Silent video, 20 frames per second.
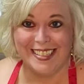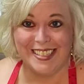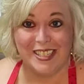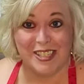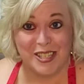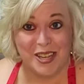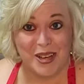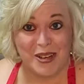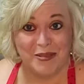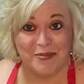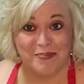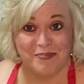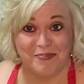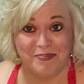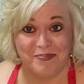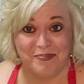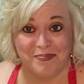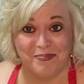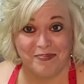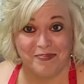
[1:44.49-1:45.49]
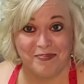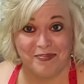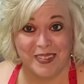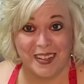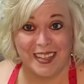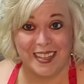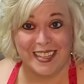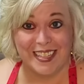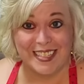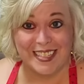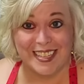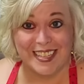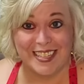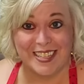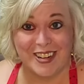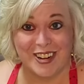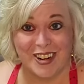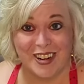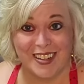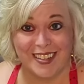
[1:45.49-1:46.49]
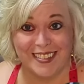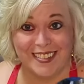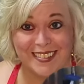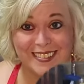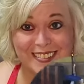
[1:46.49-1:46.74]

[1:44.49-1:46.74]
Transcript: So let's get started.